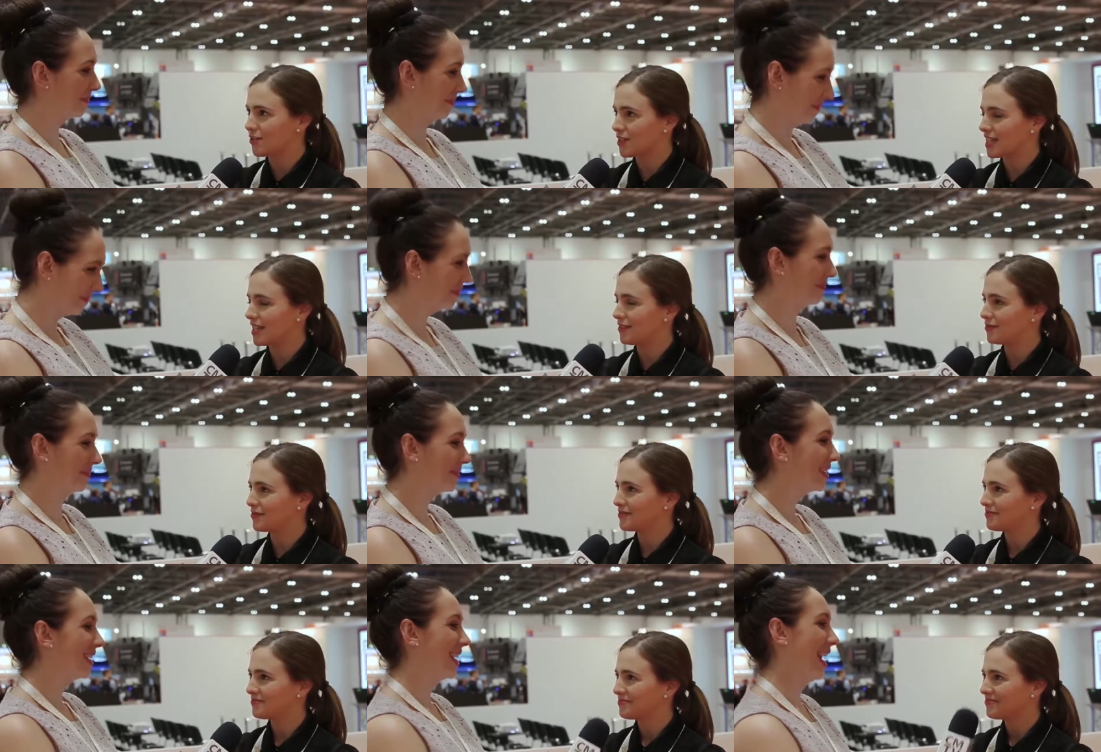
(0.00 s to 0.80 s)
Speaker 1: yourself.
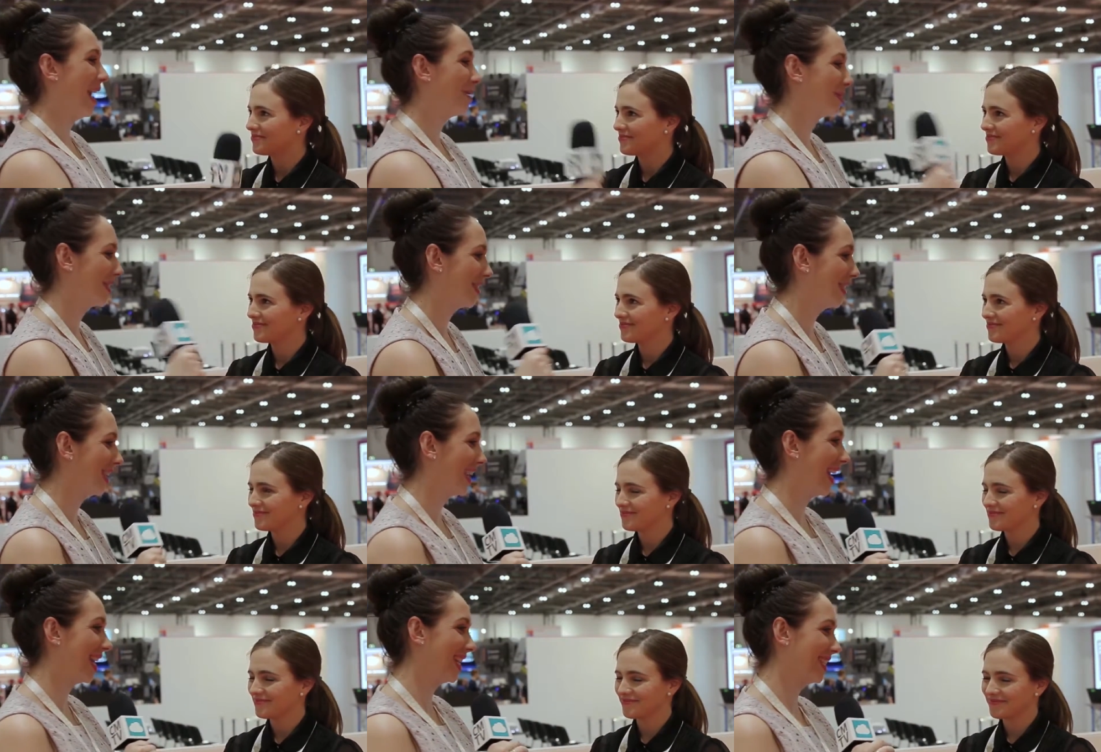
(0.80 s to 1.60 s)

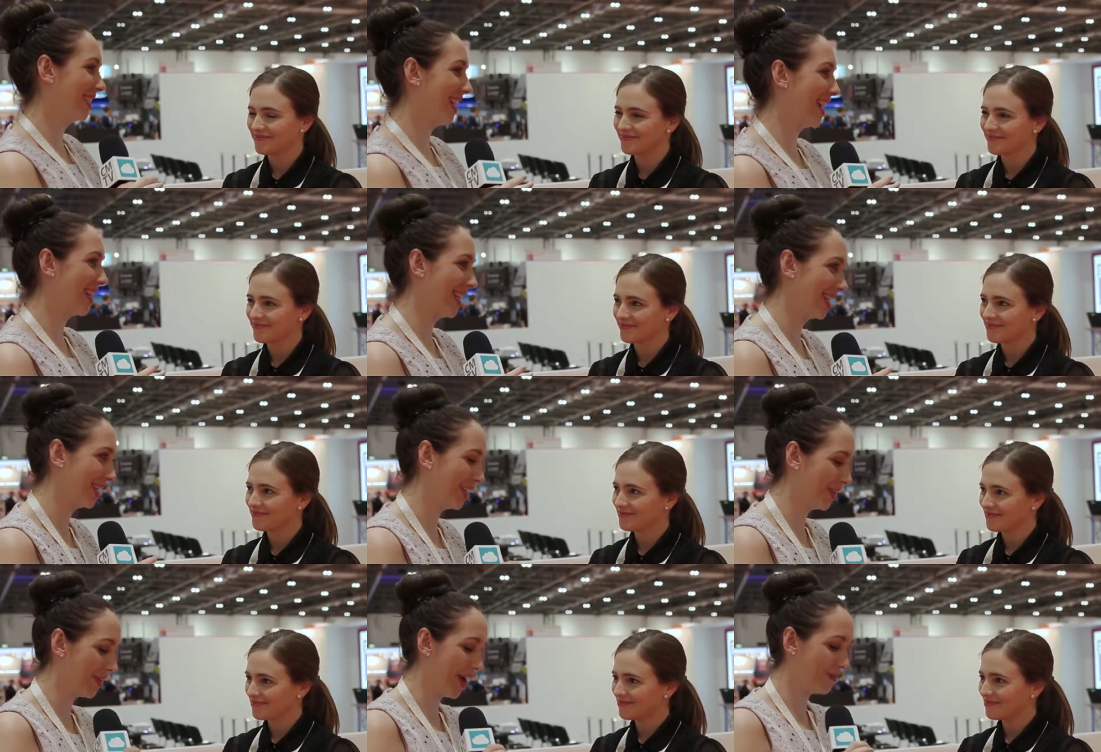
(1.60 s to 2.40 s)
Speaker 2: Absolutely. Alicia, thank
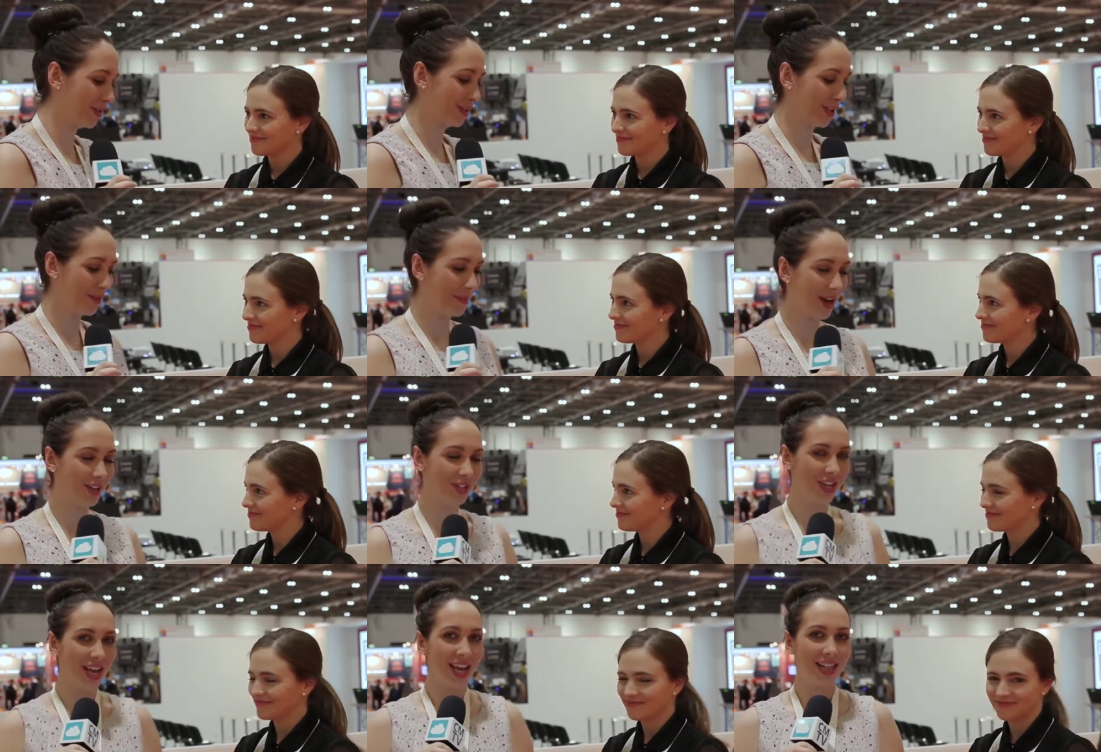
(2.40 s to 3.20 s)
you ever so
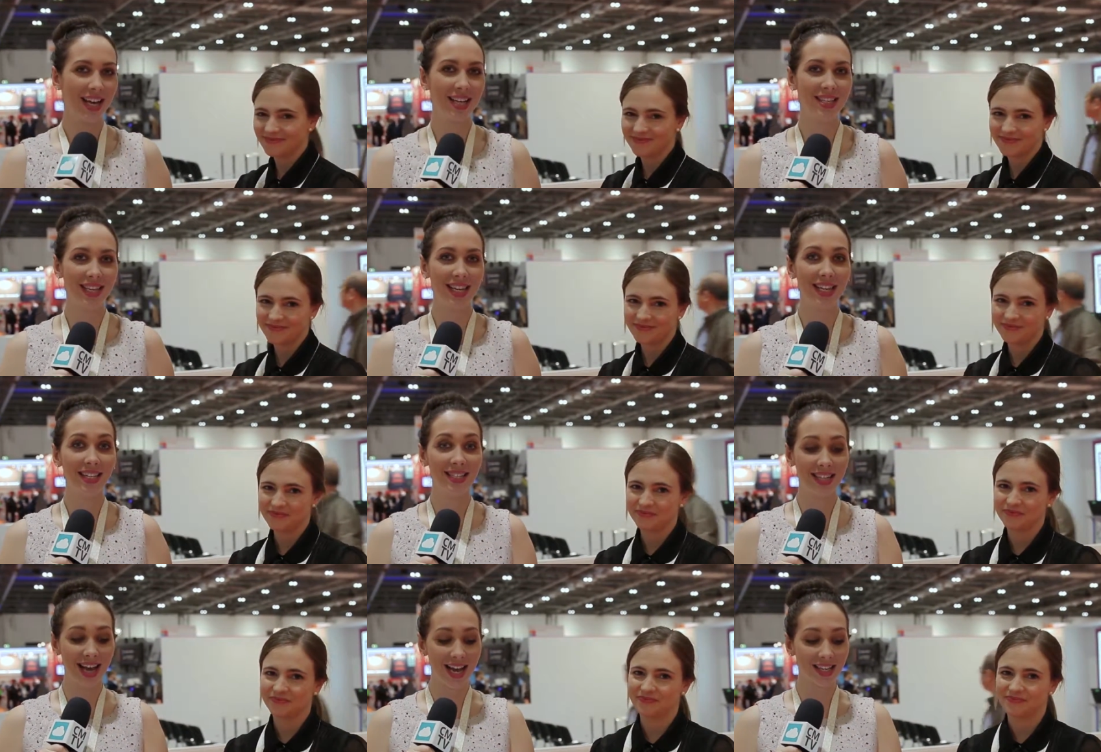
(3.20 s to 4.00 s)
much. That's
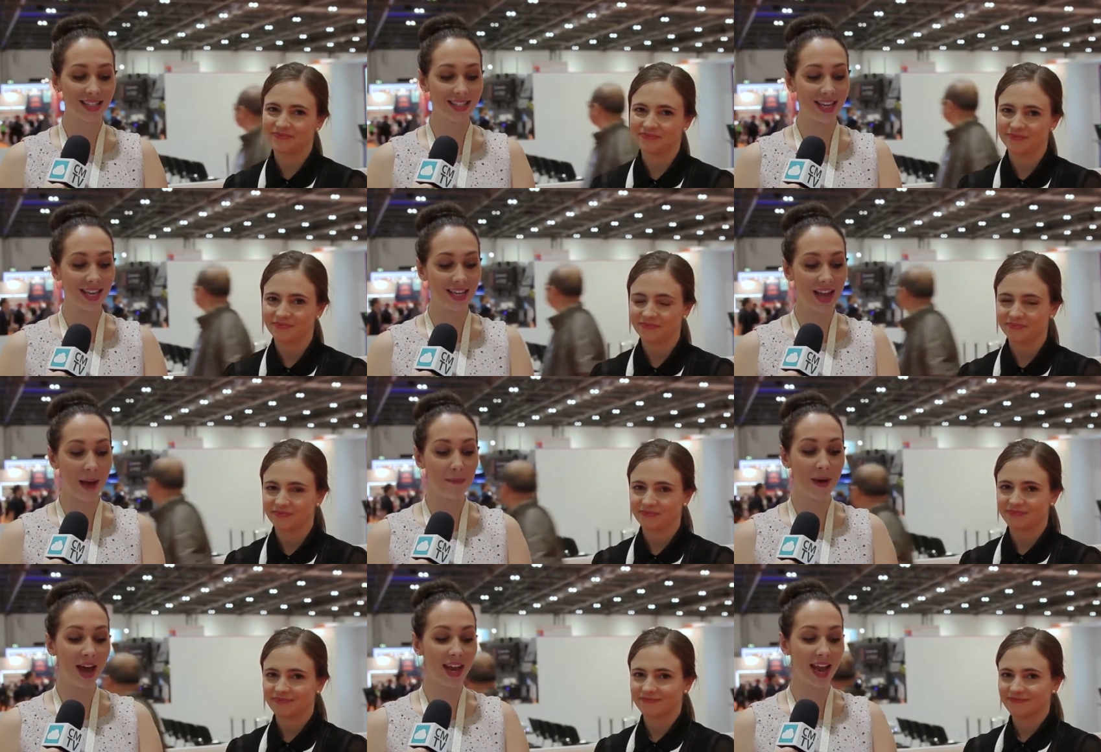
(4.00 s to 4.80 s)
Alicia Asin
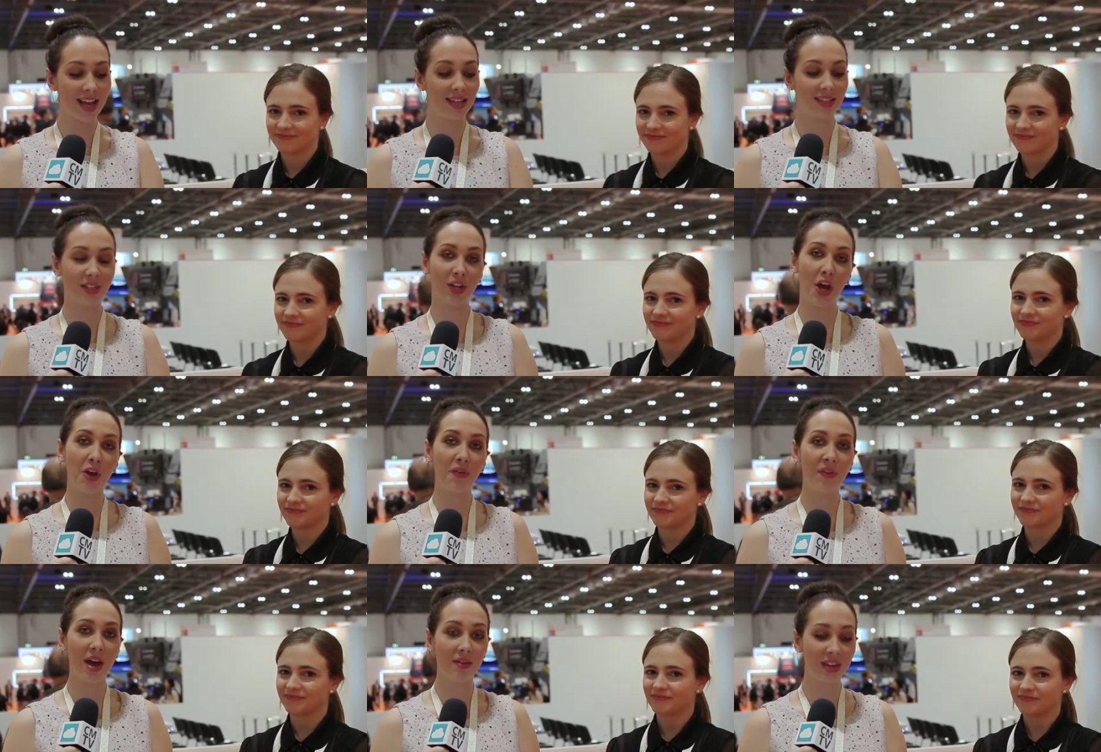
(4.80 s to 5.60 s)
Perez, the
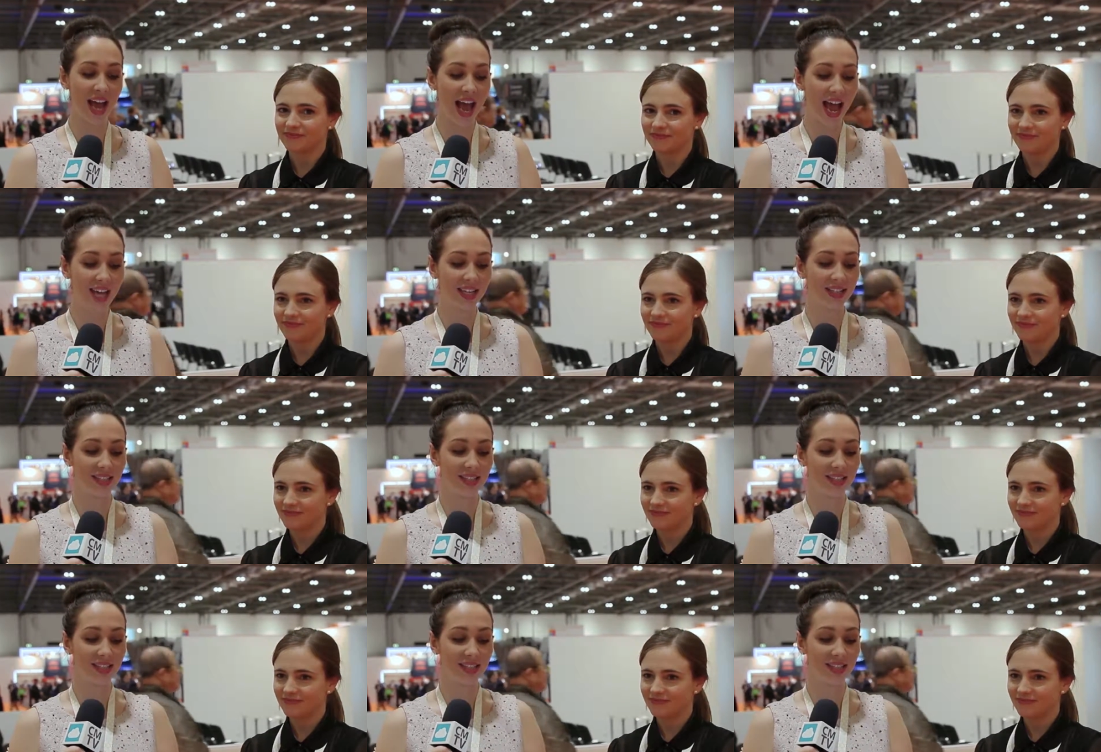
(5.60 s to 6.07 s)
co-founder and